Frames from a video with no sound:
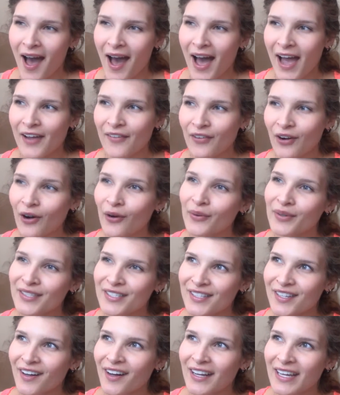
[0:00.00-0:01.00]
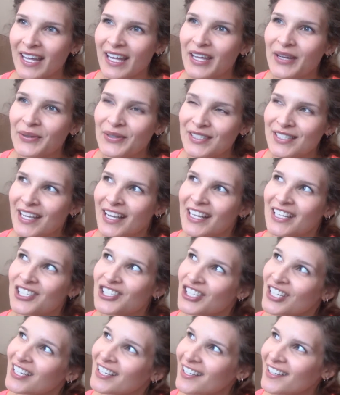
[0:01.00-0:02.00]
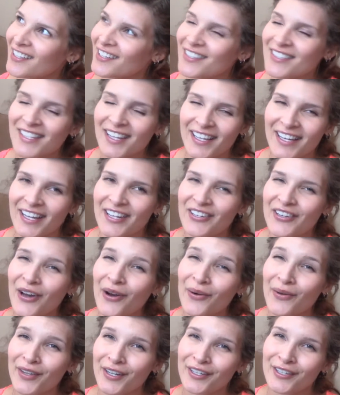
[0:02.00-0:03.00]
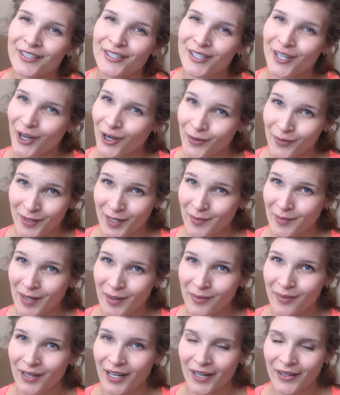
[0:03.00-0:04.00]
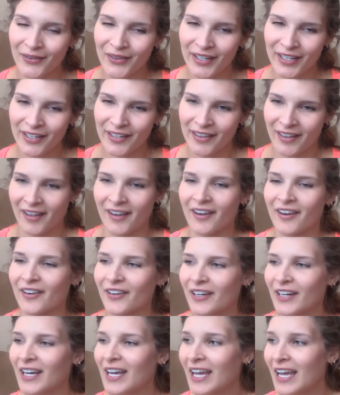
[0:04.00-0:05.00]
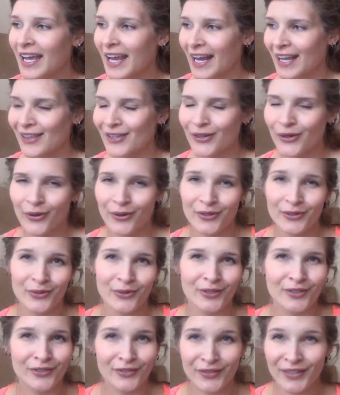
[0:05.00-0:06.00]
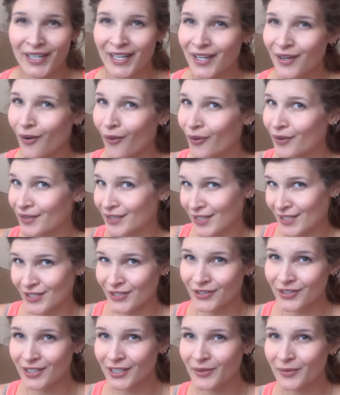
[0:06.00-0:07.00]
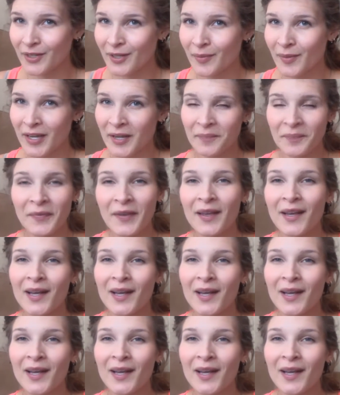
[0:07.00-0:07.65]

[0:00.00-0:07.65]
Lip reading: I've always thought he was a genius, and I know there's so many people out there that are either going to agree or disagree with me,